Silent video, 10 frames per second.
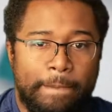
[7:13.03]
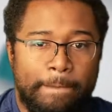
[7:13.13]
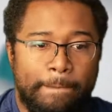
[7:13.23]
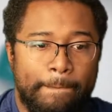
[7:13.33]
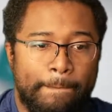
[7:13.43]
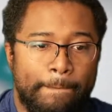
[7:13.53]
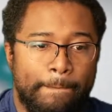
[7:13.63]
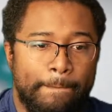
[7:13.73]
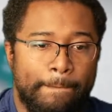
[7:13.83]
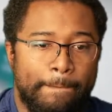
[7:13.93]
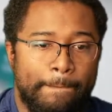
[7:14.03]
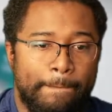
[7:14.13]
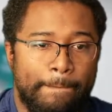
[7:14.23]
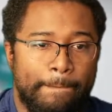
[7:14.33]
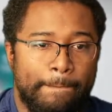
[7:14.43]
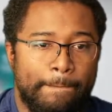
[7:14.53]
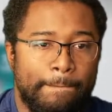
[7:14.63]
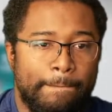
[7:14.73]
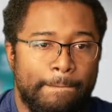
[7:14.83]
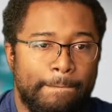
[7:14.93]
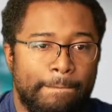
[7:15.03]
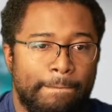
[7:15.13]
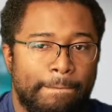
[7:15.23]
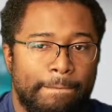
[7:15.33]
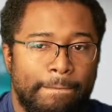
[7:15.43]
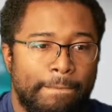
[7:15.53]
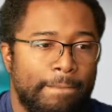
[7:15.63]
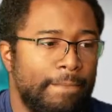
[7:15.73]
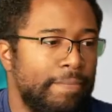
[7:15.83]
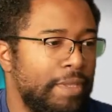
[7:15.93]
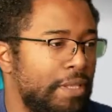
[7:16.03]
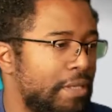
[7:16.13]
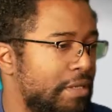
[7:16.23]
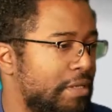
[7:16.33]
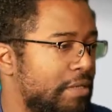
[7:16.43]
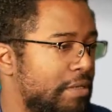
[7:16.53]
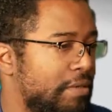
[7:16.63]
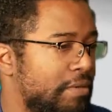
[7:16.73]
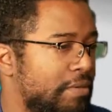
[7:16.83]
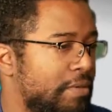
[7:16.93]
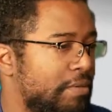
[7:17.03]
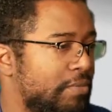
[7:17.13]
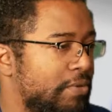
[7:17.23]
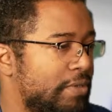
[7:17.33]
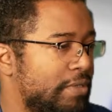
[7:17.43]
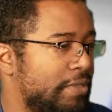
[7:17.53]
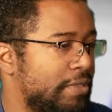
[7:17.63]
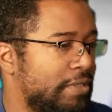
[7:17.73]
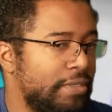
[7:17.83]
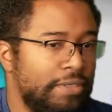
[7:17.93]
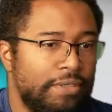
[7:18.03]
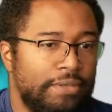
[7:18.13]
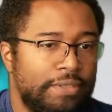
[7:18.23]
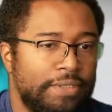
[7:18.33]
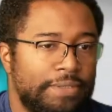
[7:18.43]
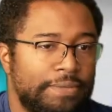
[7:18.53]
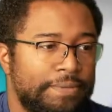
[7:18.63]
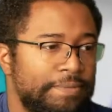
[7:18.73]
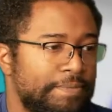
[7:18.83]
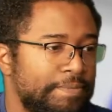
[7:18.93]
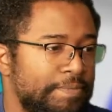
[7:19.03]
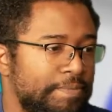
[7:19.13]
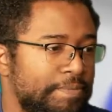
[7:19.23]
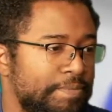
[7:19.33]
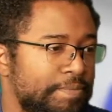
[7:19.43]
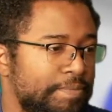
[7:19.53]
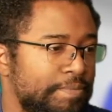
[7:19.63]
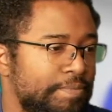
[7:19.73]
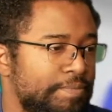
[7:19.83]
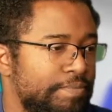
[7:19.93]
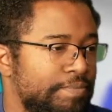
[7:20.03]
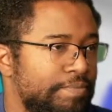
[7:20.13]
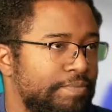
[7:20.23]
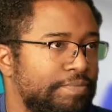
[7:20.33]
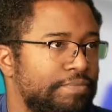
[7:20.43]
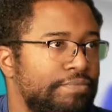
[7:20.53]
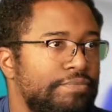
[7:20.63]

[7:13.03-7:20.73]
Nothing is said.